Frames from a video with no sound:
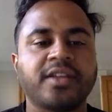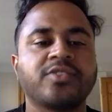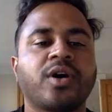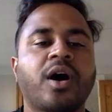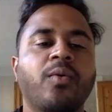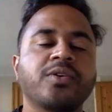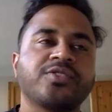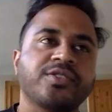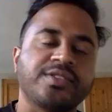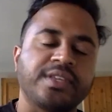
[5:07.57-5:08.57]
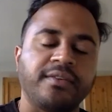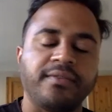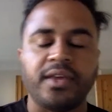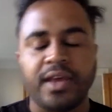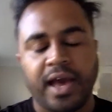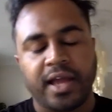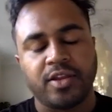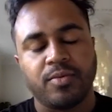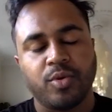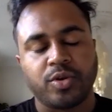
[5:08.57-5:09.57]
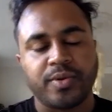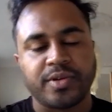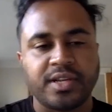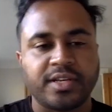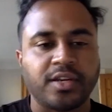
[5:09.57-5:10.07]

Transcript: So uh, how was your C V yes. and your motivation letter?